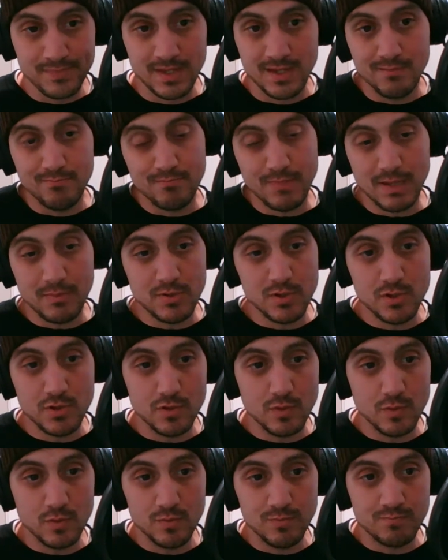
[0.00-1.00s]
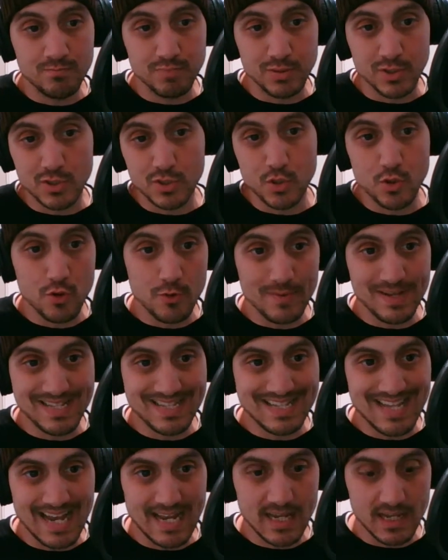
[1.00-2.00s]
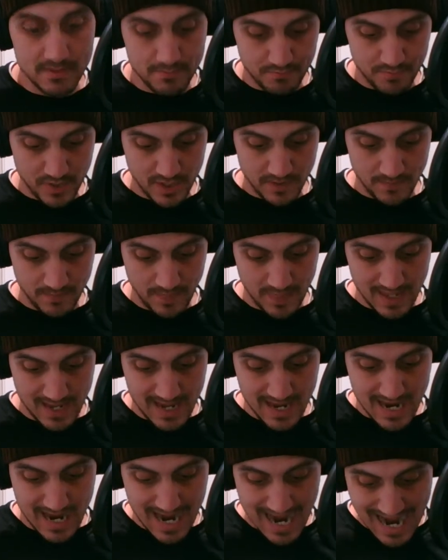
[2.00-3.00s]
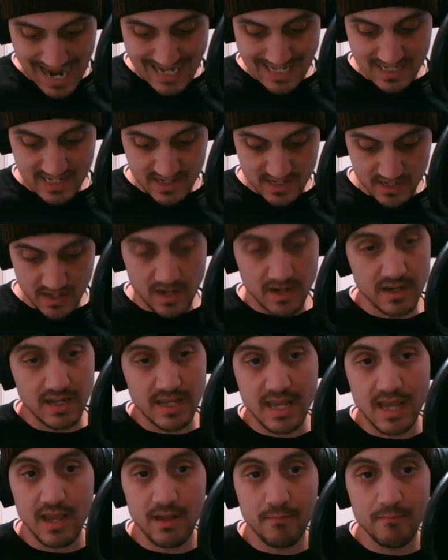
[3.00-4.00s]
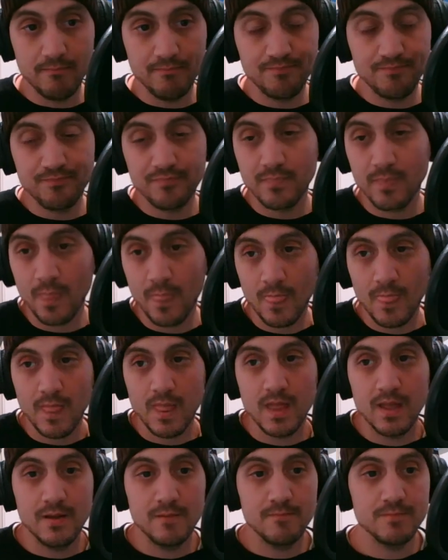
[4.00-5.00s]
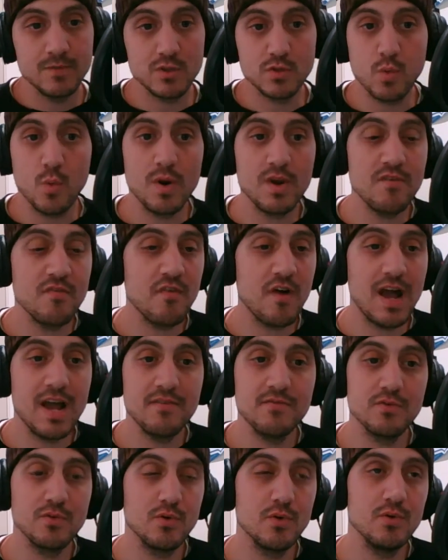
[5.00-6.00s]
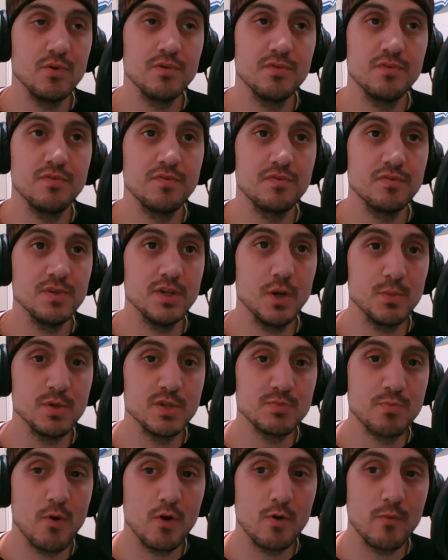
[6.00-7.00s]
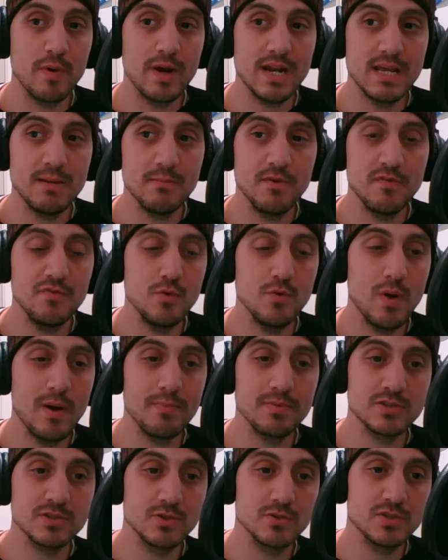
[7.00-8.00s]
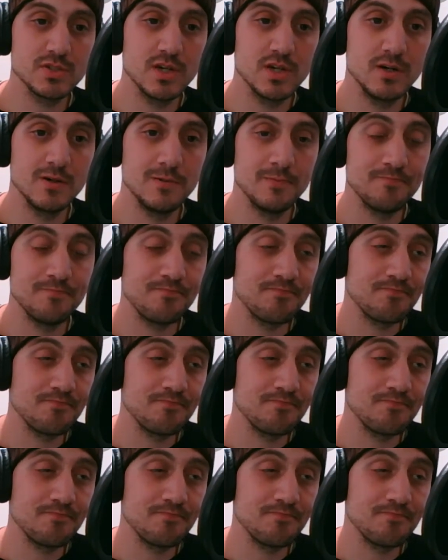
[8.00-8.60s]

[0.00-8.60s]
Maybe you platoon him at second, but Ha-Sung Kim, the 25-year-old, we spoke about him a few episodes ago.